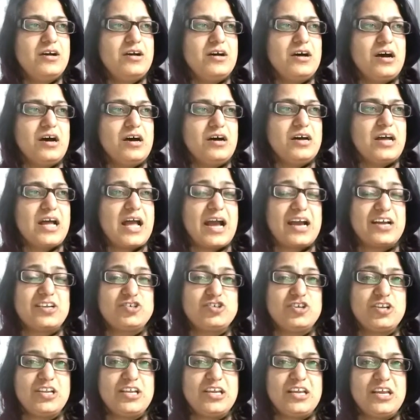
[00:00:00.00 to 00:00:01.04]

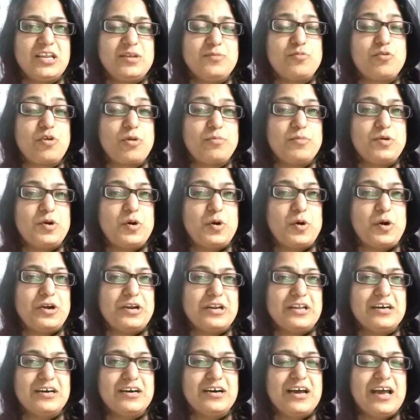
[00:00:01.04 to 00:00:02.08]
actually in proper
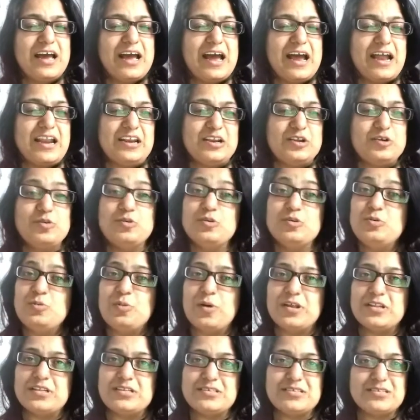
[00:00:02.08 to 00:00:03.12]
order and good
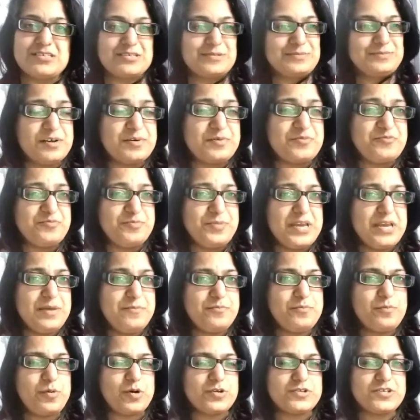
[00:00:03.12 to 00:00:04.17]
ones.
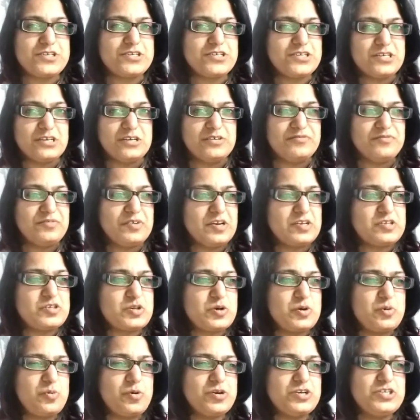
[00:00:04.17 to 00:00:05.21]
Be positive.
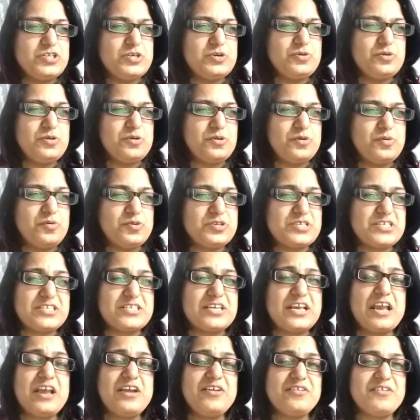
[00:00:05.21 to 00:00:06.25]
So what you
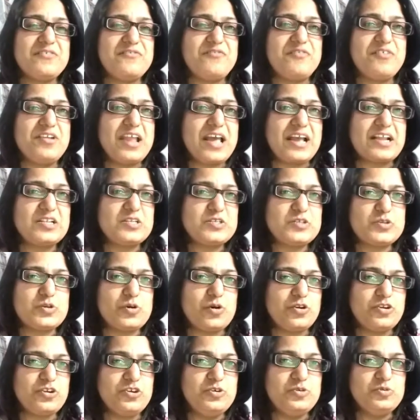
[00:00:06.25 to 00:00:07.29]
say reflects
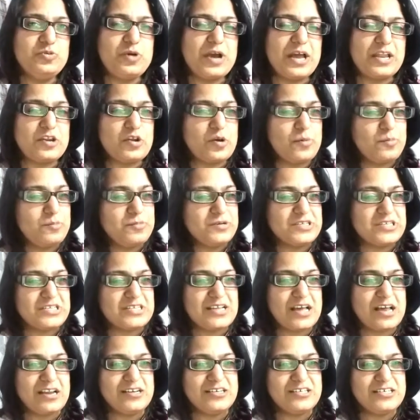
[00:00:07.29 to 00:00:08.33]
on you and your
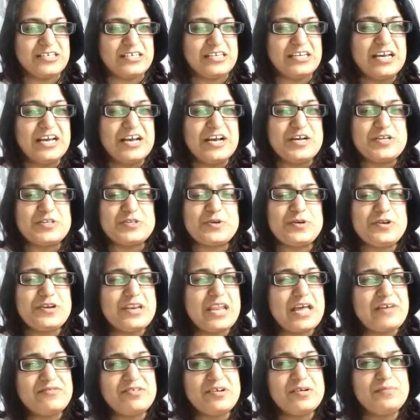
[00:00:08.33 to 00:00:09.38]
personality. So
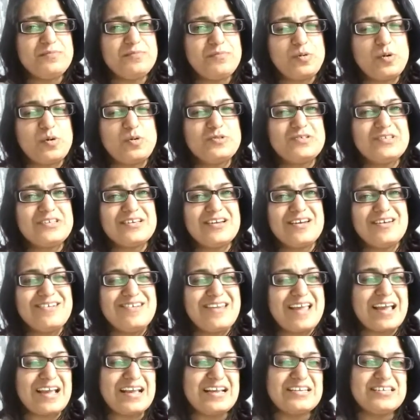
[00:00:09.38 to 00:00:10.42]
never post
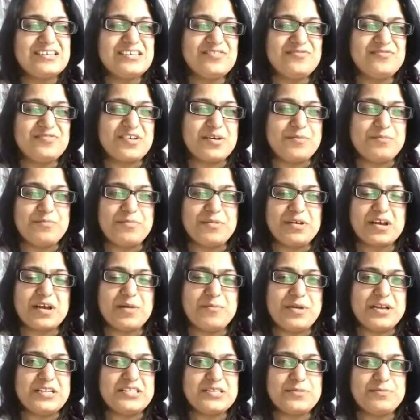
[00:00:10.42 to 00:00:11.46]
negative
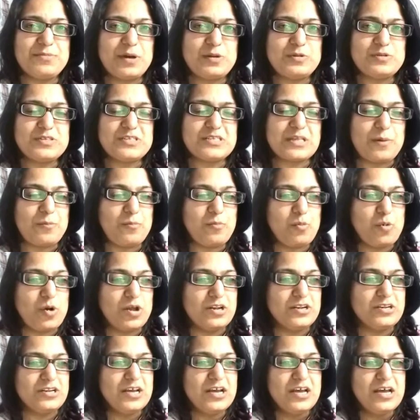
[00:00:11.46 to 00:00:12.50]
comments about
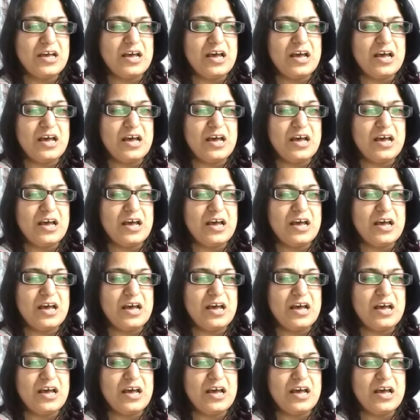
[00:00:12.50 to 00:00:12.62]
someone,